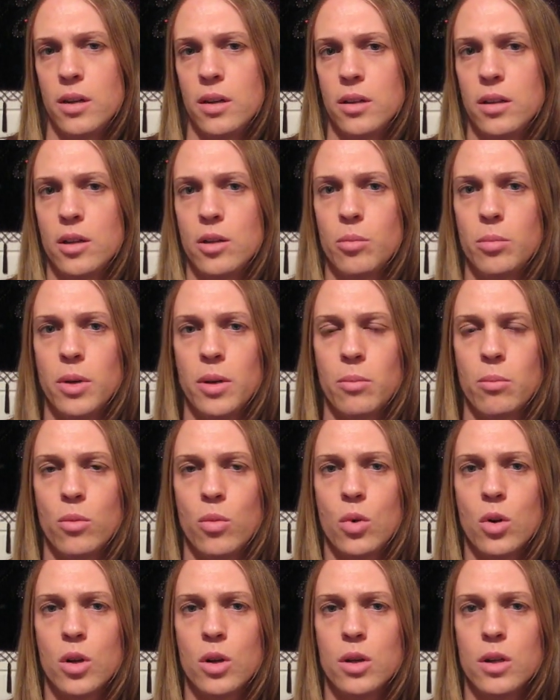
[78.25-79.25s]
a little bit
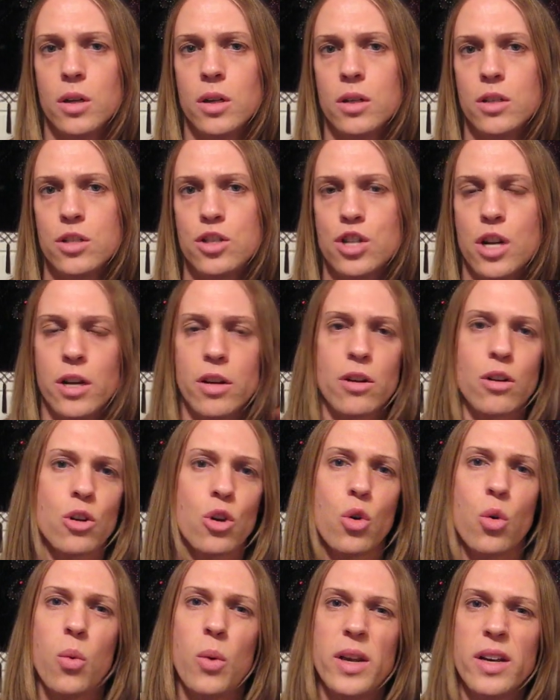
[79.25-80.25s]
more
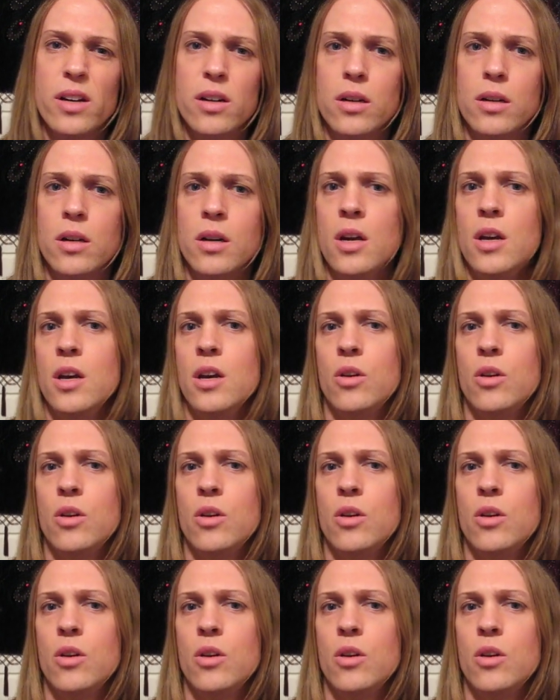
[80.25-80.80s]
genderqueer,